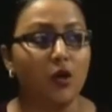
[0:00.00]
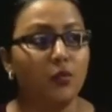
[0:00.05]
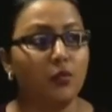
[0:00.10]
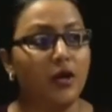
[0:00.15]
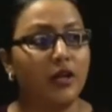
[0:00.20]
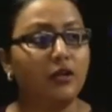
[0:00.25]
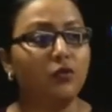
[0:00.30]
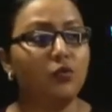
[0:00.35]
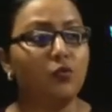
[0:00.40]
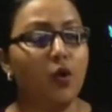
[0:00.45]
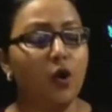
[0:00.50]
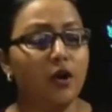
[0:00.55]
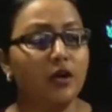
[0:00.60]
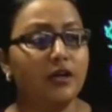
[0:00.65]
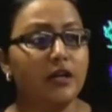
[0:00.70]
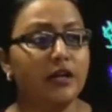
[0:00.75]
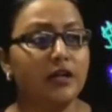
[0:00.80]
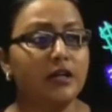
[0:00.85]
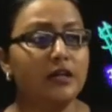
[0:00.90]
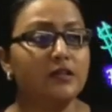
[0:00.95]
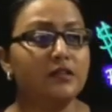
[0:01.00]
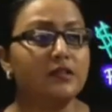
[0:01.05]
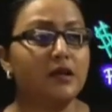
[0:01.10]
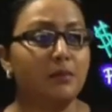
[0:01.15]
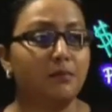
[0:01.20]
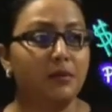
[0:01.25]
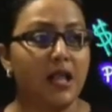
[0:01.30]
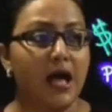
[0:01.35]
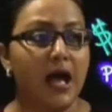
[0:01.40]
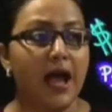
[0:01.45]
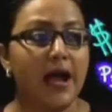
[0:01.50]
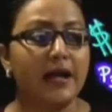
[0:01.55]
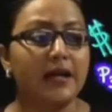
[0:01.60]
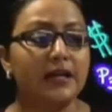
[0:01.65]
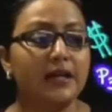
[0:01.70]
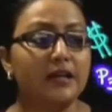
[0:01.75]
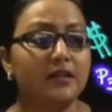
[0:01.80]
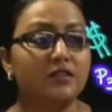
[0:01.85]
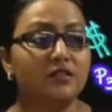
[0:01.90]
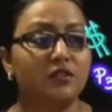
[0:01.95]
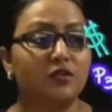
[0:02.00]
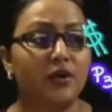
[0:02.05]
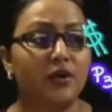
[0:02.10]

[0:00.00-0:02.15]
when quantity supplied is